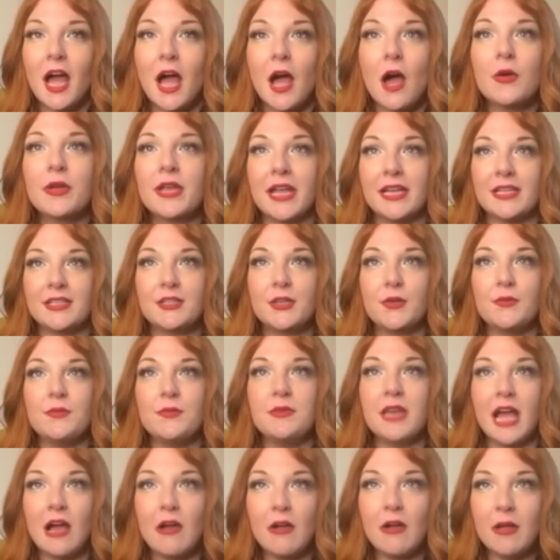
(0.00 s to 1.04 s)
Okay, so
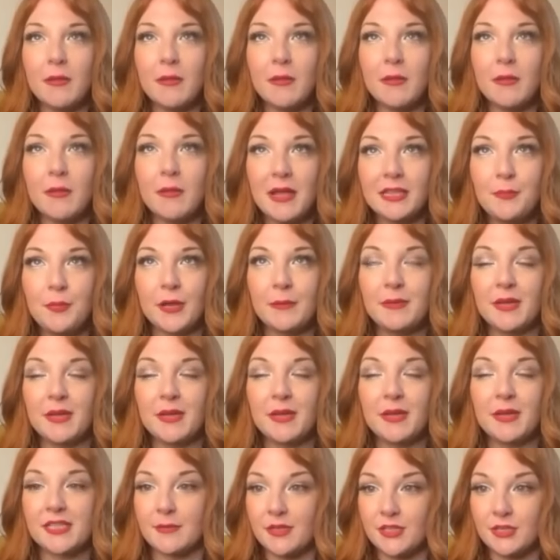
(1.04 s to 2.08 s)
now I'm at the
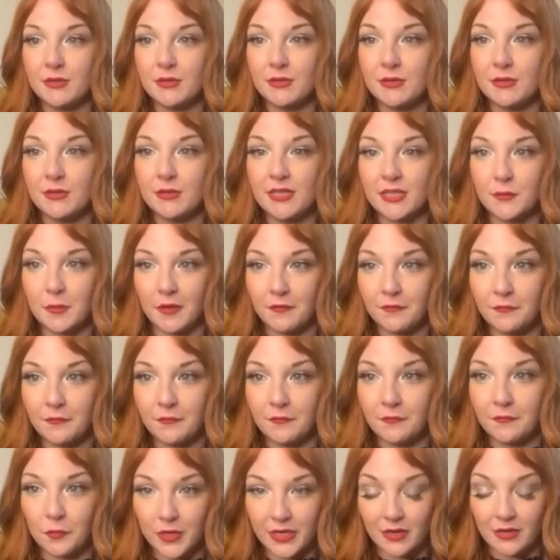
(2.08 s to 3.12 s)
point, because I've been doing this for
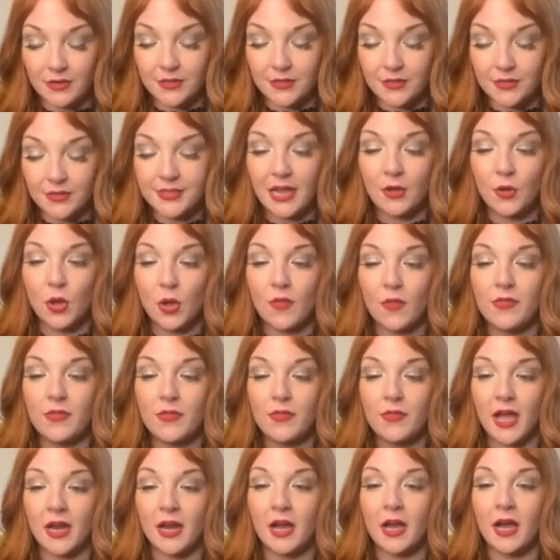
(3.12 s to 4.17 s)
about 4 years
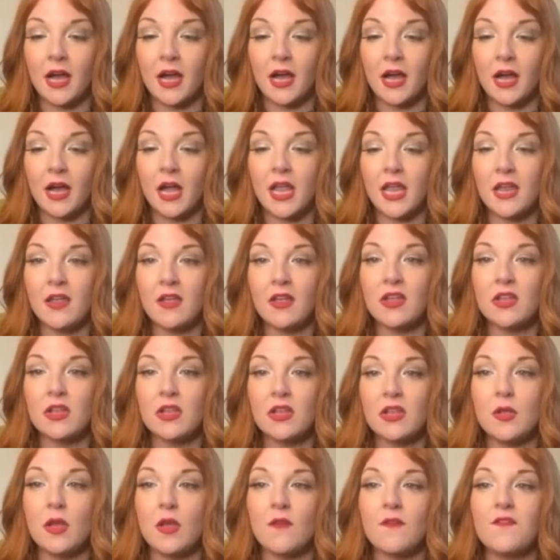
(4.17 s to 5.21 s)
now, that I
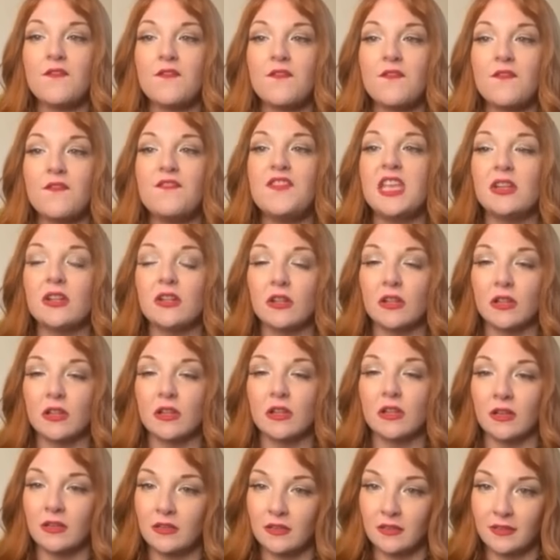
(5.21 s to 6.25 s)

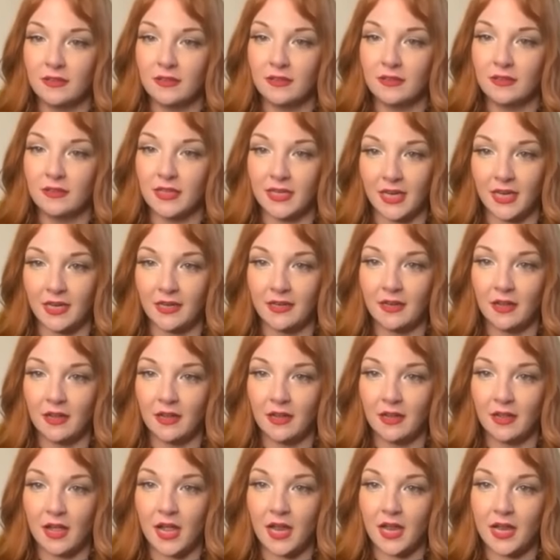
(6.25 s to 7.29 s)
feel the need.
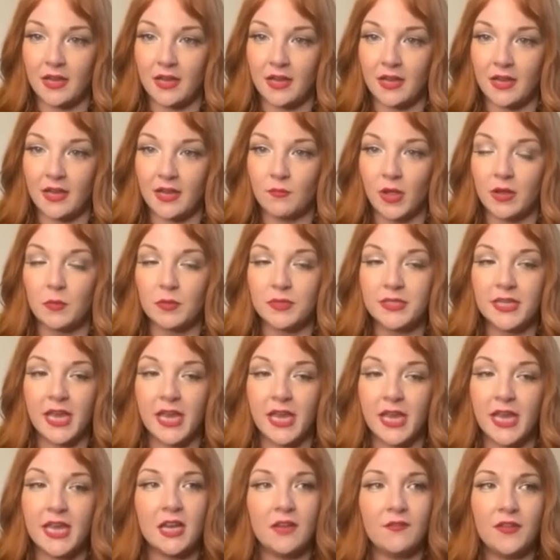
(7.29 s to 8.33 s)
I like
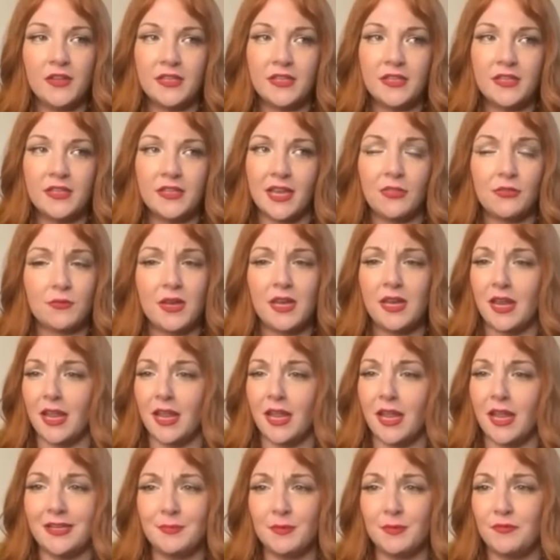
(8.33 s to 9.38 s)
will take it, and if it's like
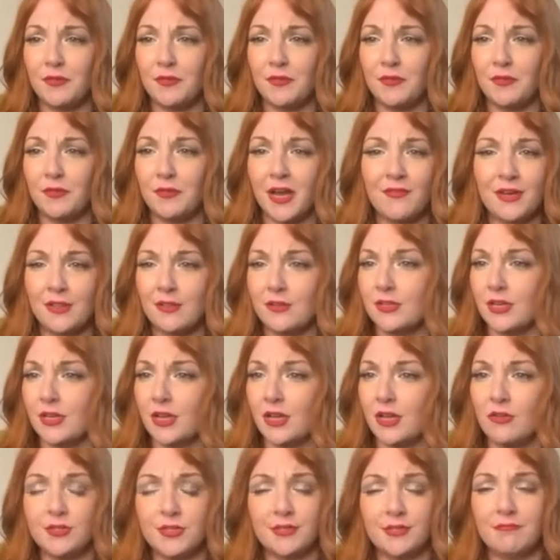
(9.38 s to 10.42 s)
3 days before I have
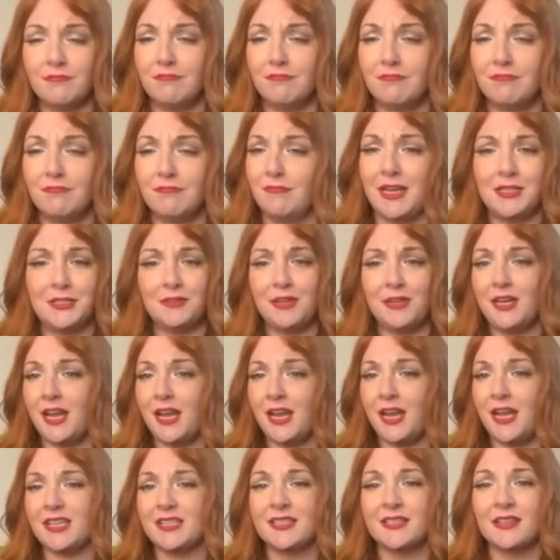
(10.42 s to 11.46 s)
another dose, then it's
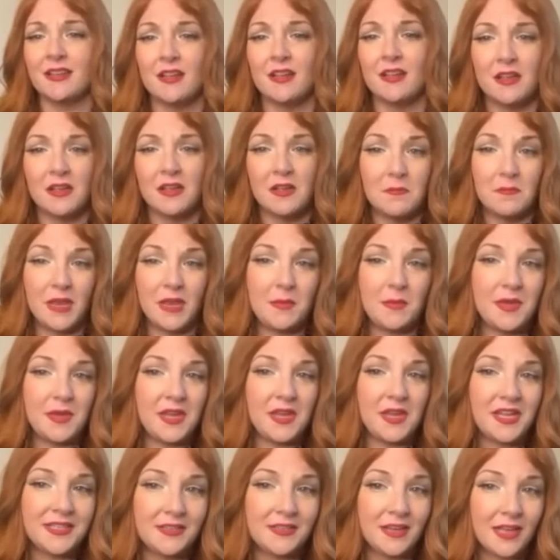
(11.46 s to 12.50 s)
3 days.
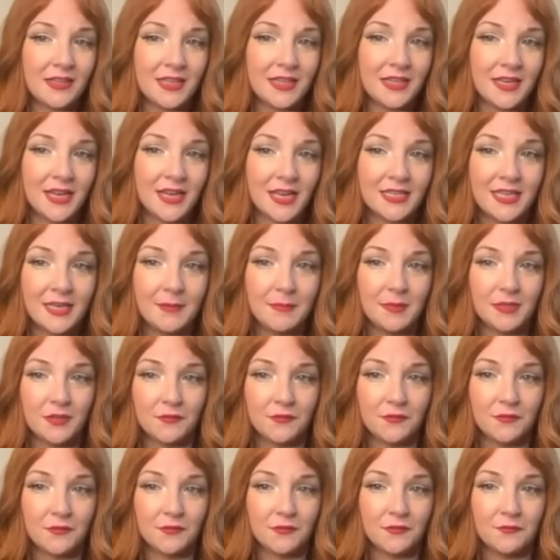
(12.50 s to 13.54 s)
Maybe it's not the next
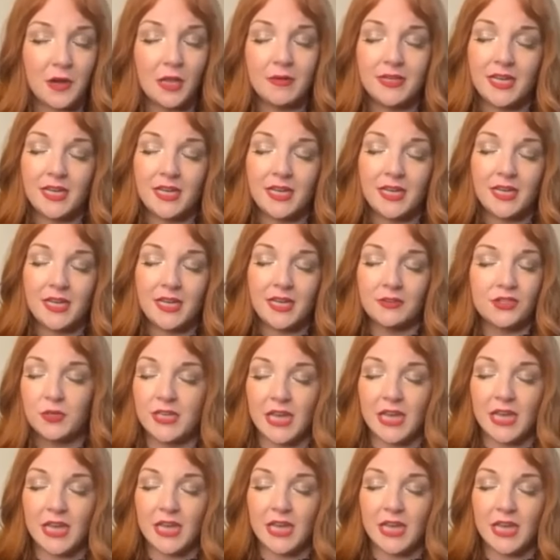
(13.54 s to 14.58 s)
day, but the following day, and there's
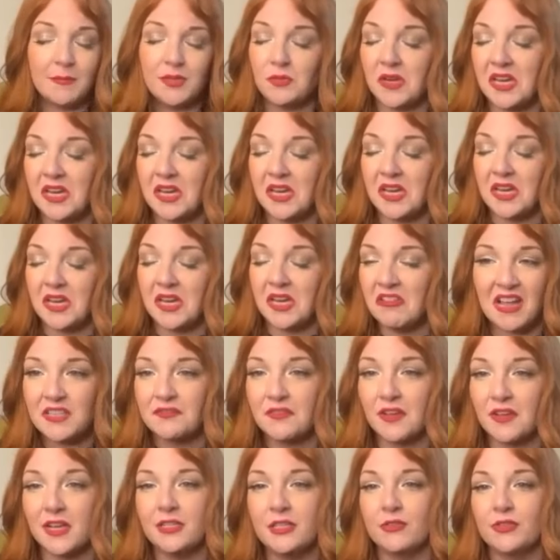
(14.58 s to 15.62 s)
just a day between,
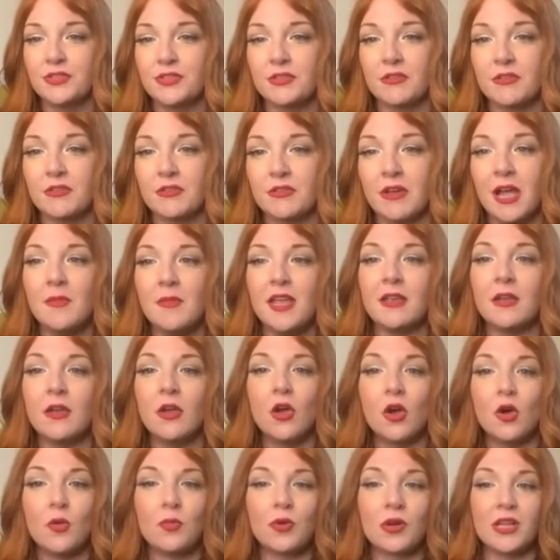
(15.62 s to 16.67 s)
that's fine too. So
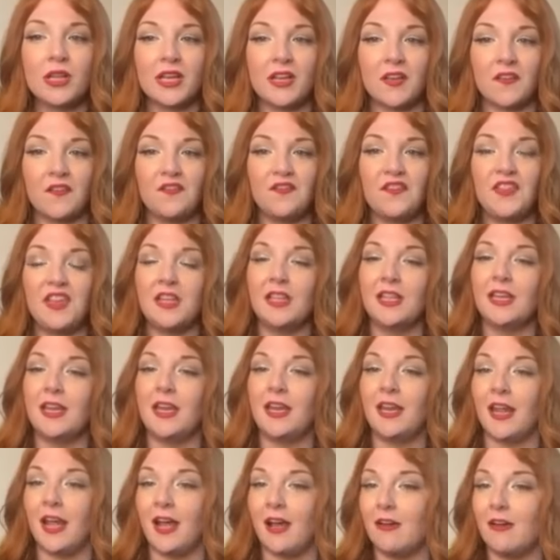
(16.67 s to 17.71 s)
I'm like more like a
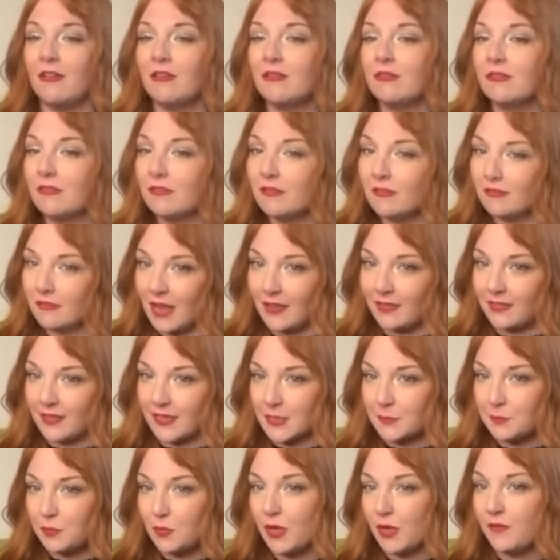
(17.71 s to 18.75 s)
feeling it out
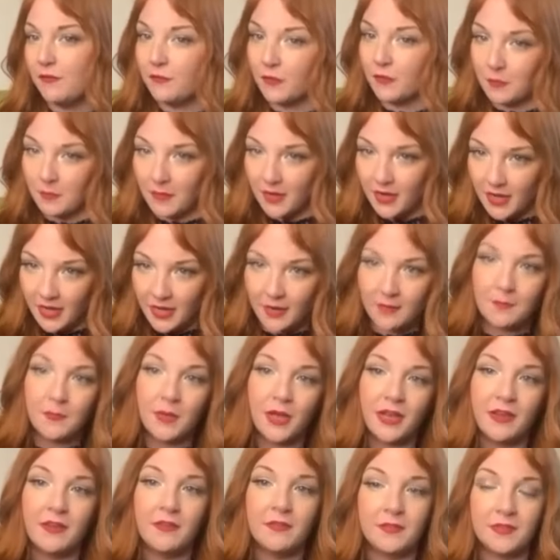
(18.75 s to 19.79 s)
at this point for
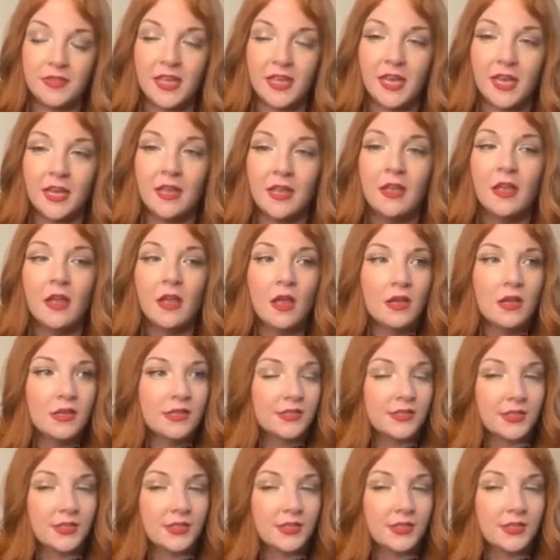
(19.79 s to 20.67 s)
my thing.